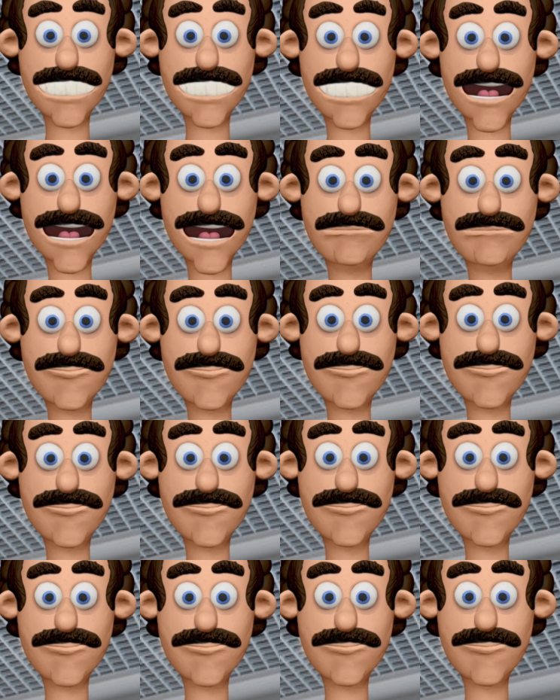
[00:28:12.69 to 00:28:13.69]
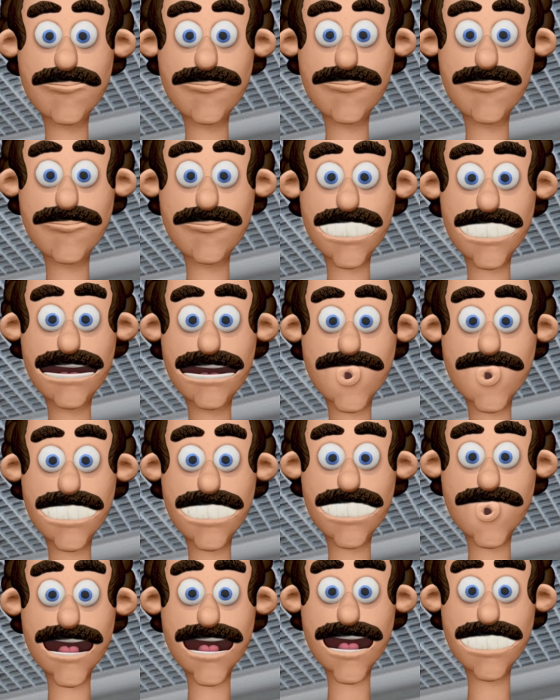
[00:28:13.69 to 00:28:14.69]
Level.
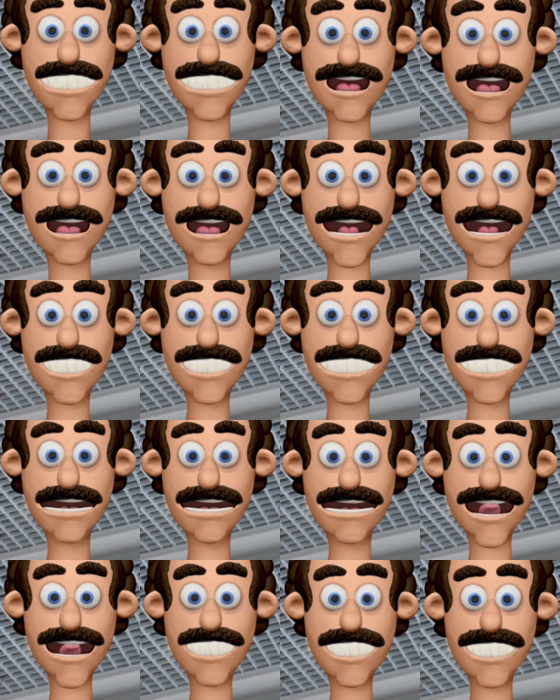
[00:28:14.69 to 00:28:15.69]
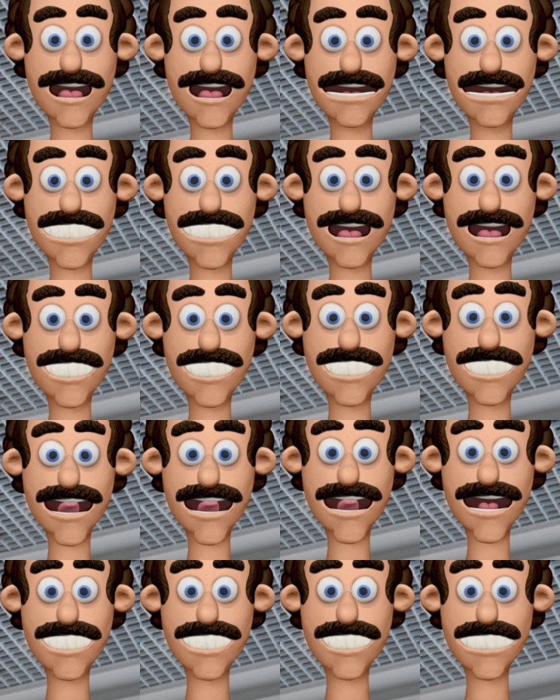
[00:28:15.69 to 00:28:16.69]
Used to ensure that the ceiling grid or
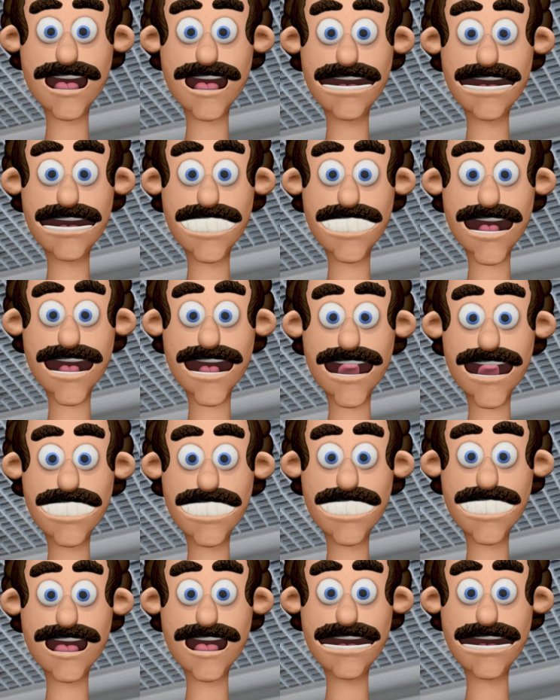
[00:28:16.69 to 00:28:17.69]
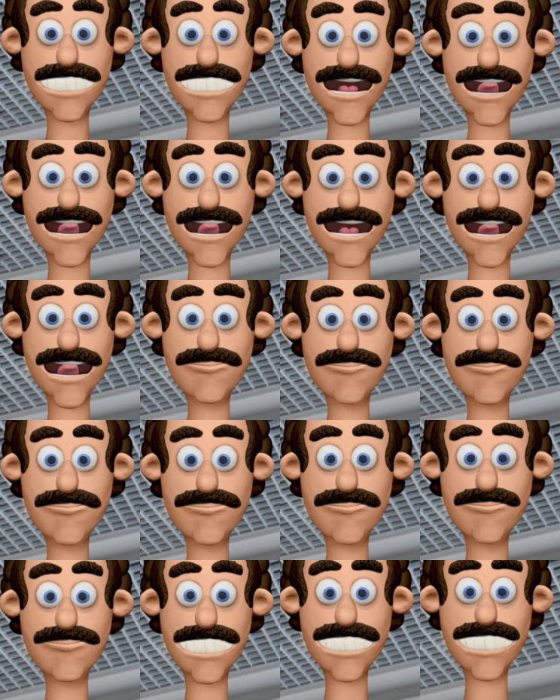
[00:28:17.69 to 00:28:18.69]
components are installed straight and level,
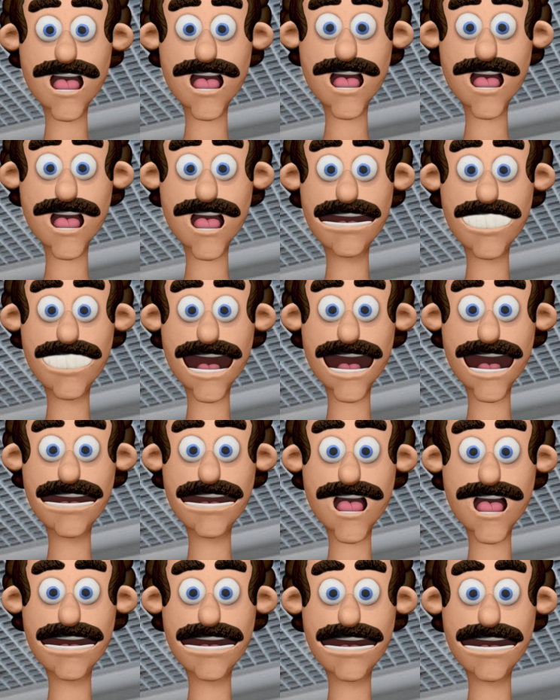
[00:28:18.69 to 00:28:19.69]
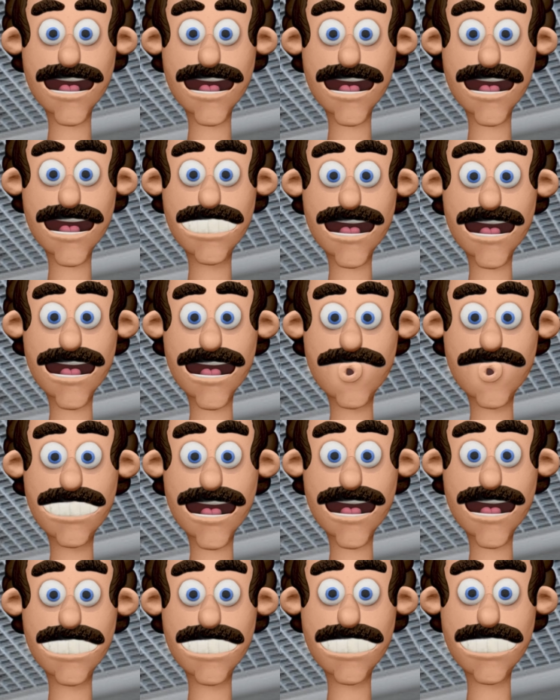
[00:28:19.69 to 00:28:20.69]
avoiding any unevenness in the
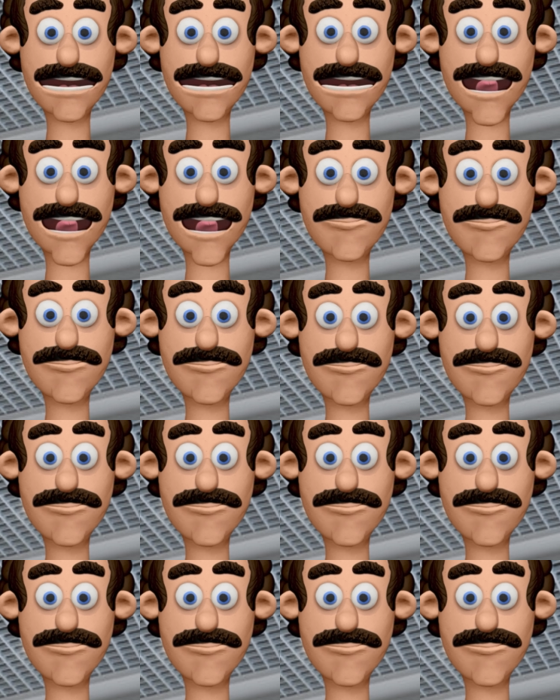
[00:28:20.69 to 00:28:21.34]
finished ceiling.